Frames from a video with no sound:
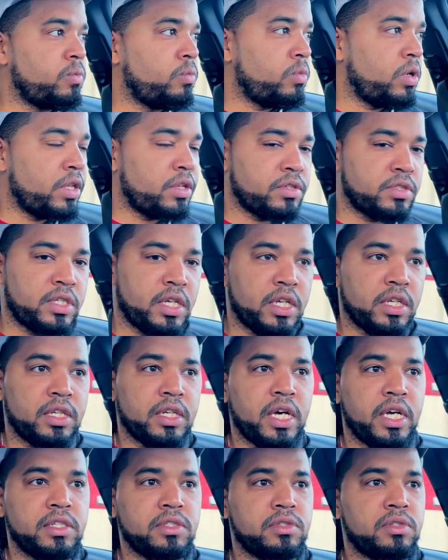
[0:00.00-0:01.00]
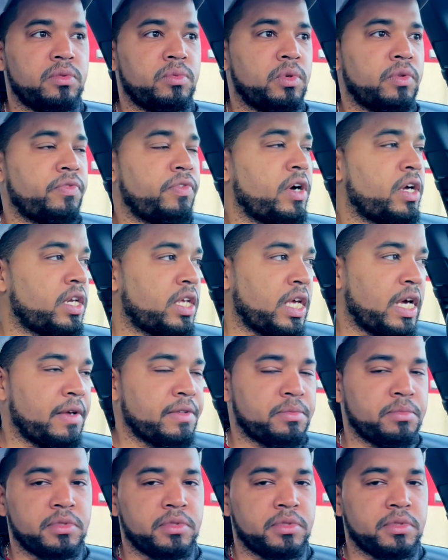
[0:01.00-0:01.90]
Weather's getting nicer. We'll finally have some